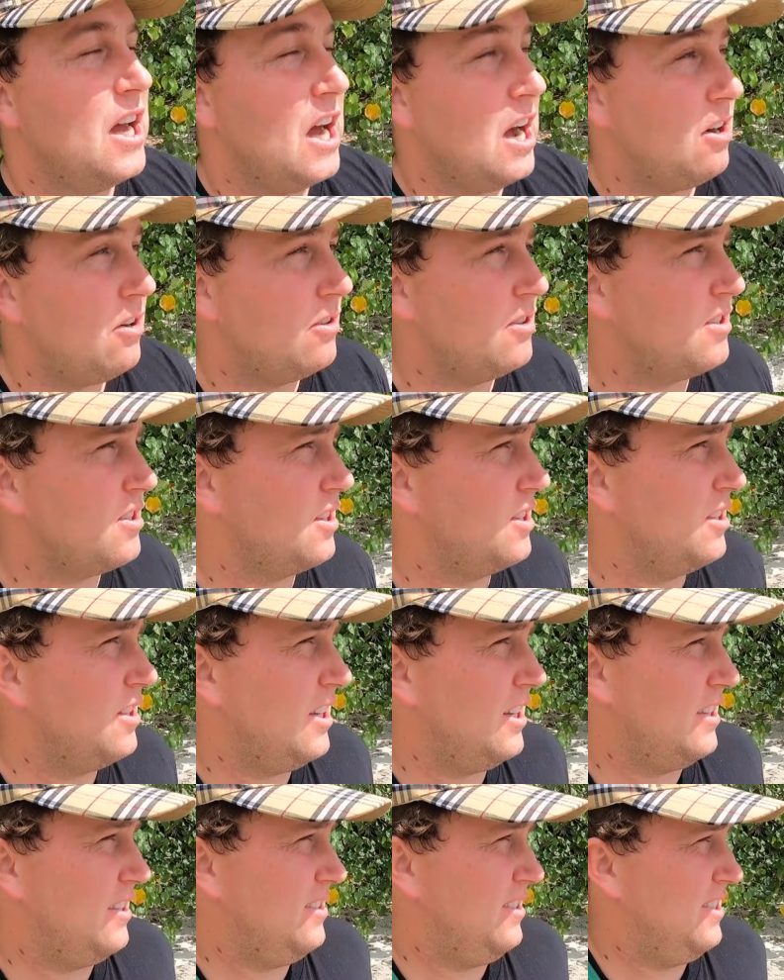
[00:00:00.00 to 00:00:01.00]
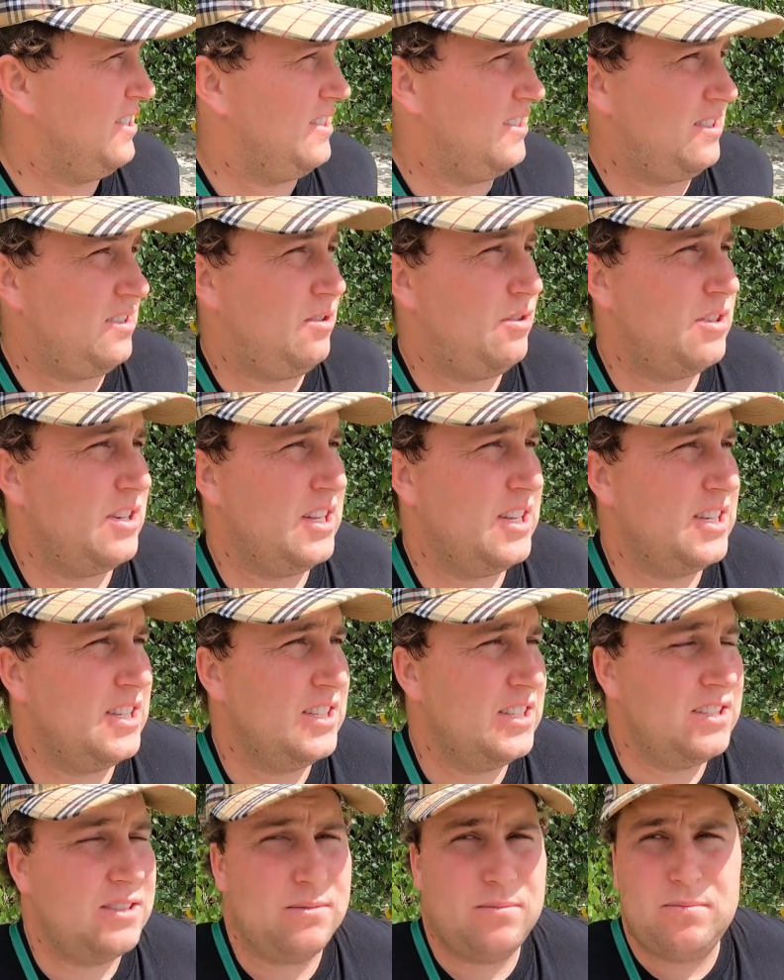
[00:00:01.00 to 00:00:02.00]
Nah, honestly, like, it's hot out
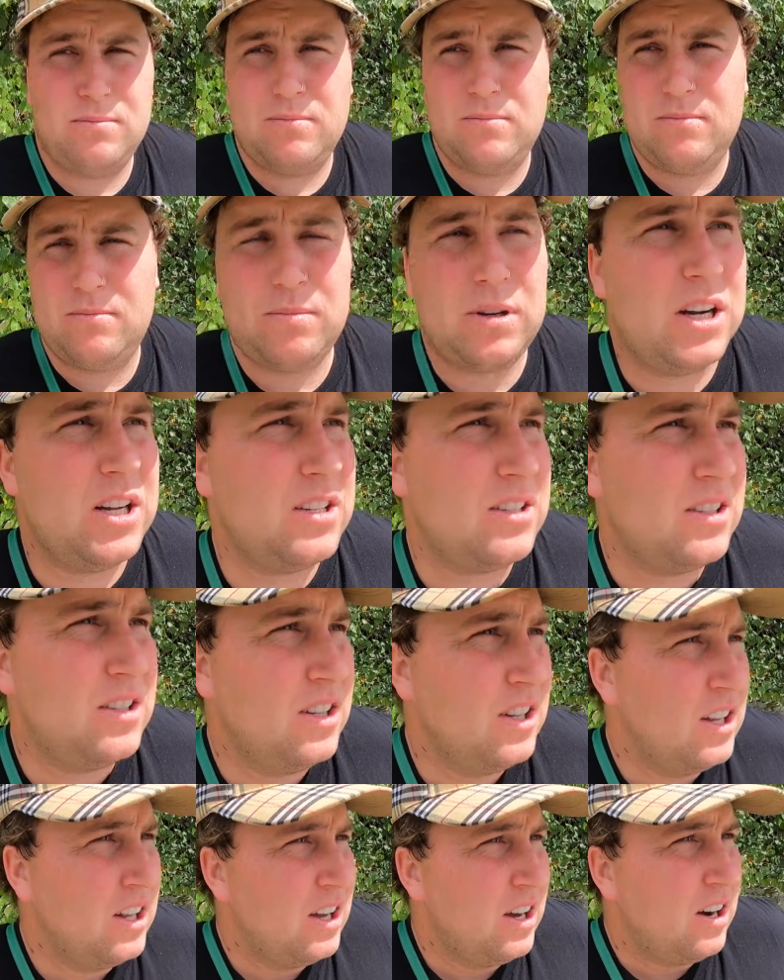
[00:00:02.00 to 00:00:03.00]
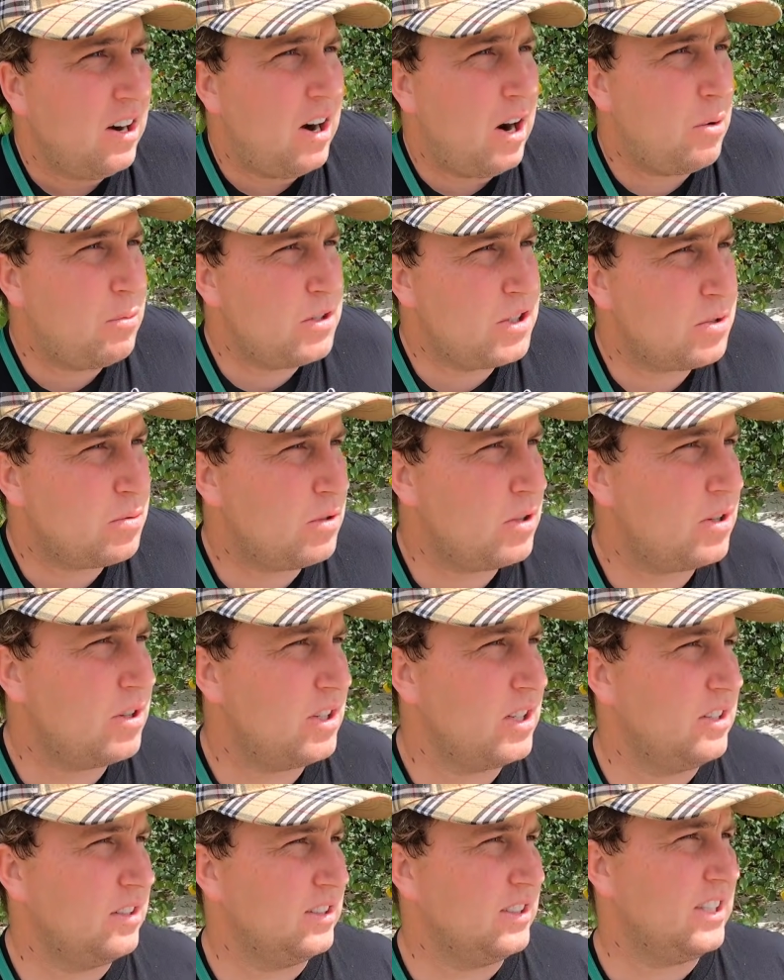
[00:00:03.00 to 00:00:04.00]
here. But yeah. I wish we
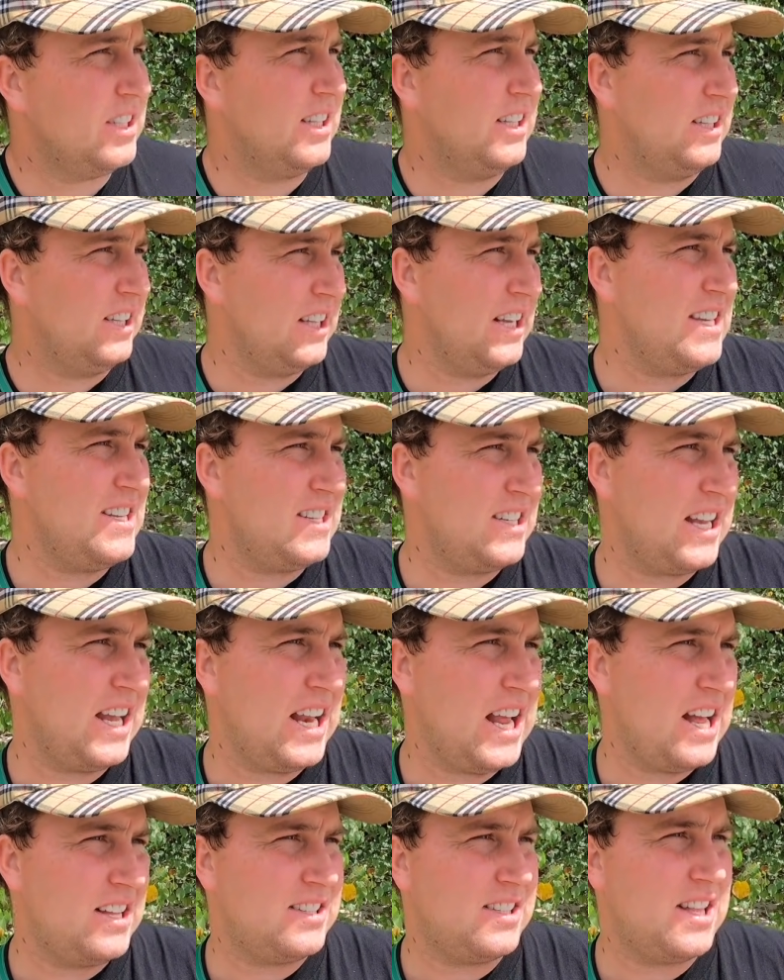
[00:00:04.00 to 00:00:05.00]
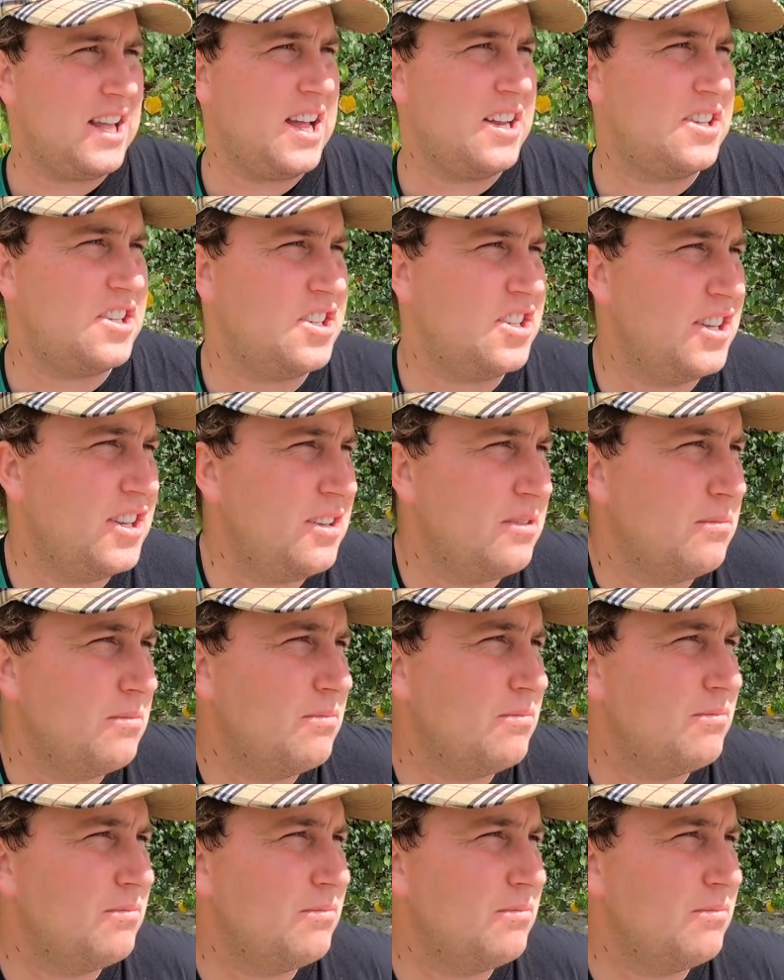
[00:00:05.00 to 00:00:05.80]
could at least get out to that ship.